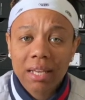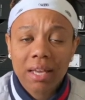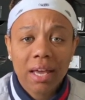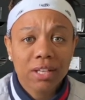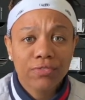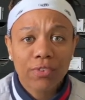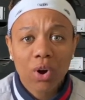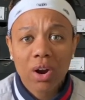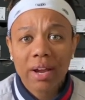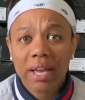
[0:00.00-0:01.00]
as
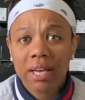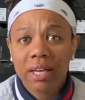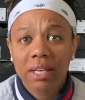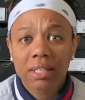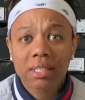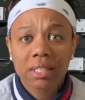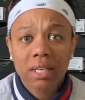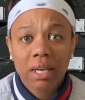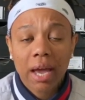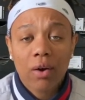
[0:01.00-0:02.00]
far as
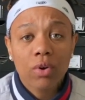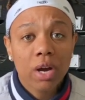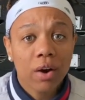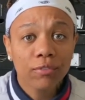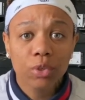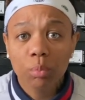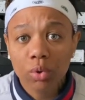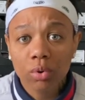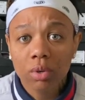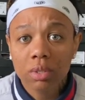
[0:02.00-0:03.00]
how
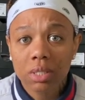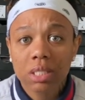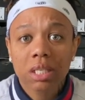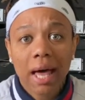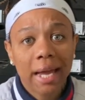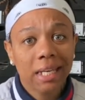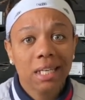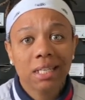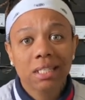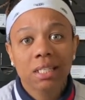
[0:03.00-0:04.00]
comfortable the slide
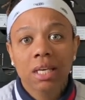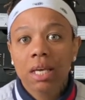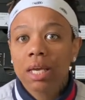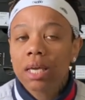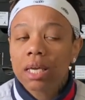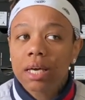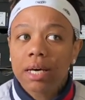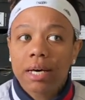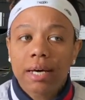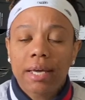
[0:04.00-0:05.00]
is,
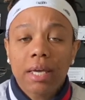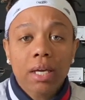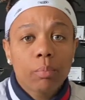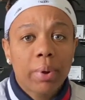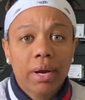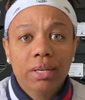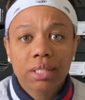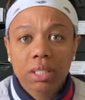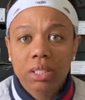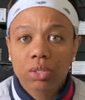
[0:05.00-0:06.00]
in
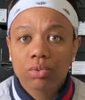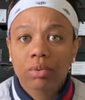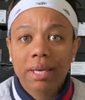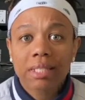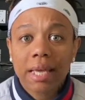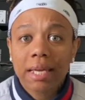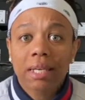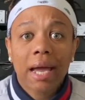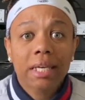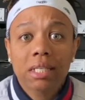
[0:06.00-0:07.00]
comparison to, let's say, a
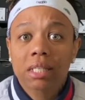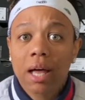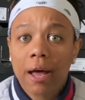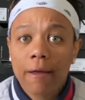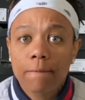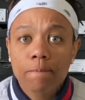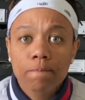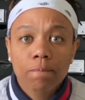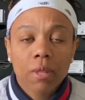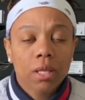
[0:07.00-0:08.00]
Nike slide,
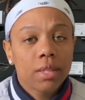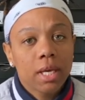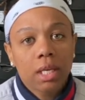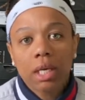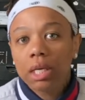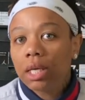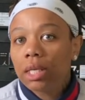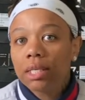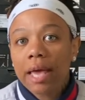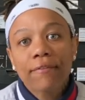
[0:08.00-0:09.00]
then
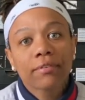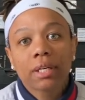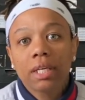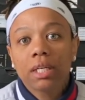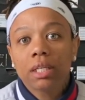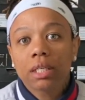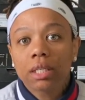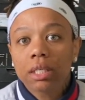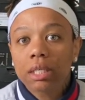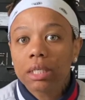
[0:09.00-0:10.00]
it definitely
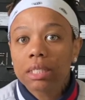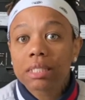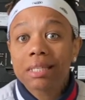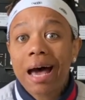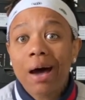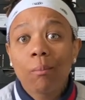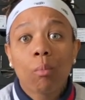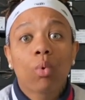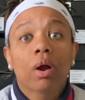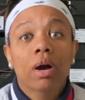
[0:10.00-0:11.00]
is not
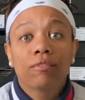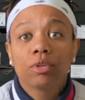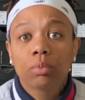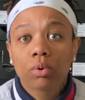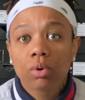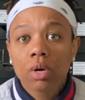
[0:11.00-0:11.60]
more comfortable.